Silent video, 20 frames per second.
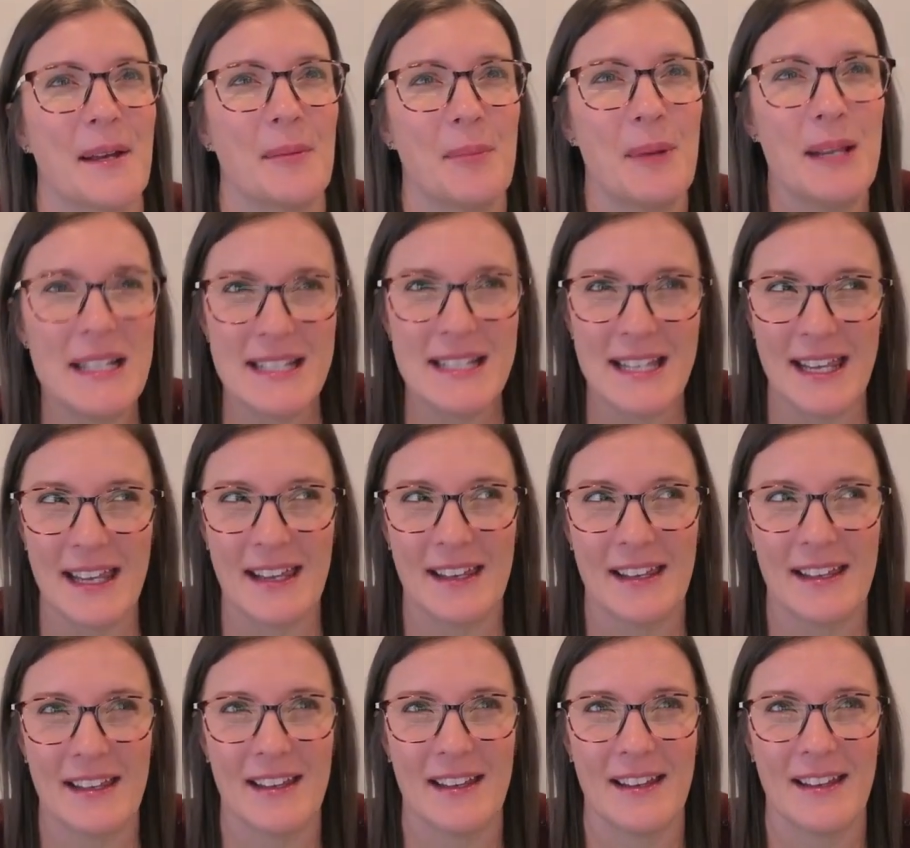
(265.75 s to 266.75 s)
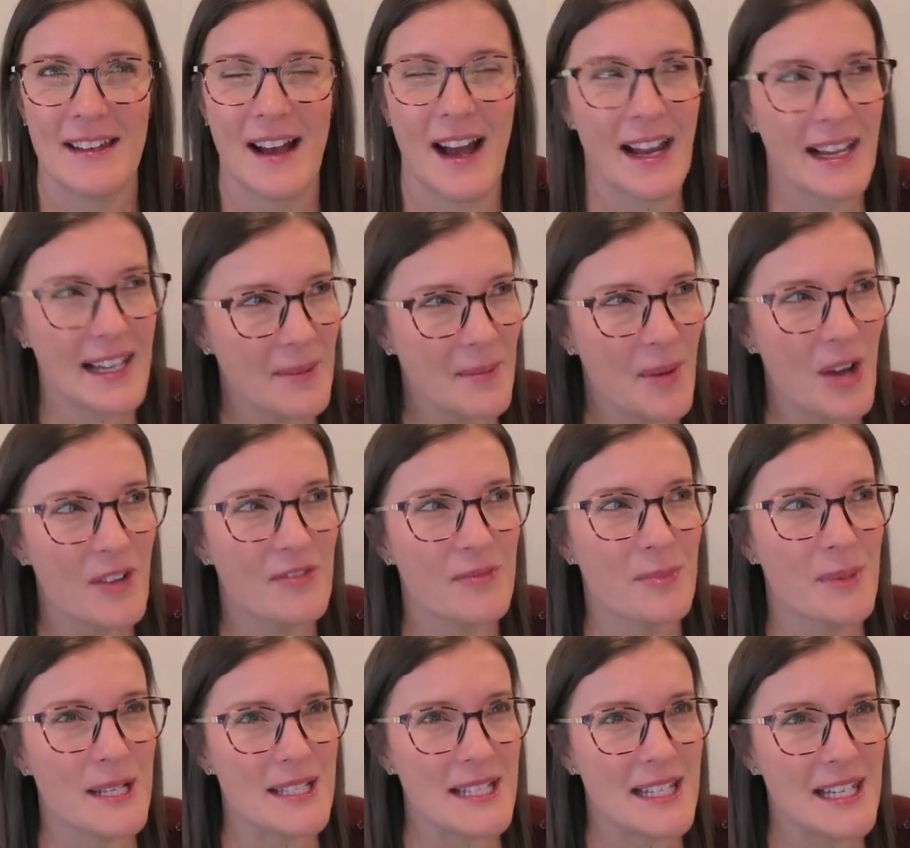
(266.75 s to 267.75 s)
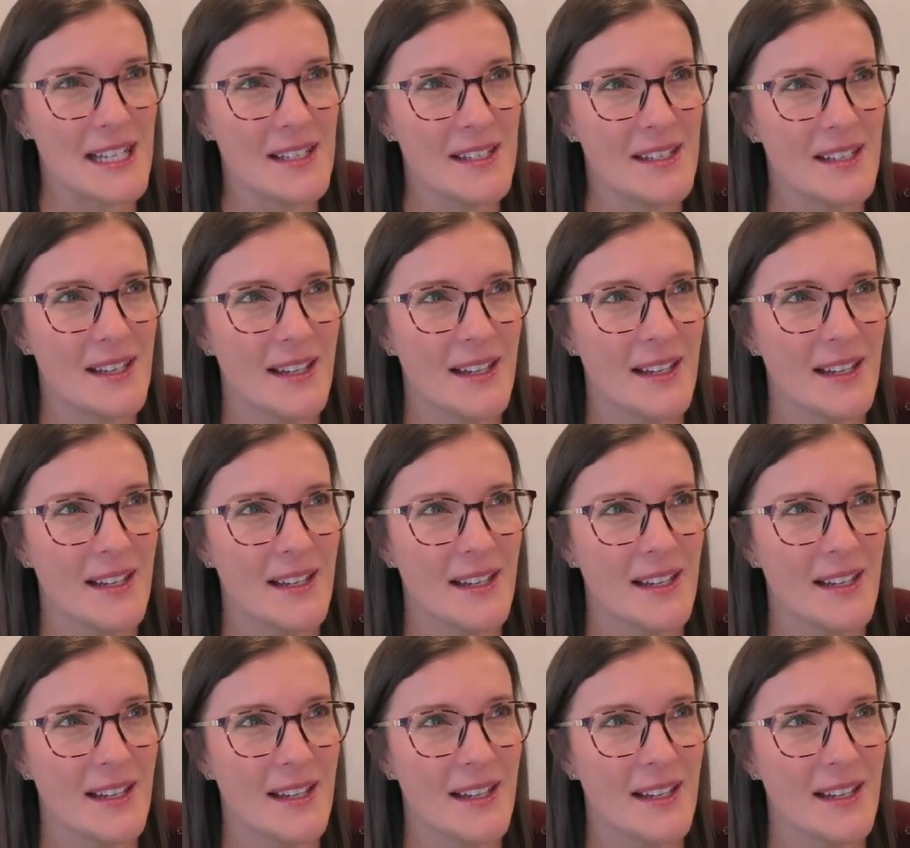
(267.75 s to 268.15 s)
busy. I come off busy.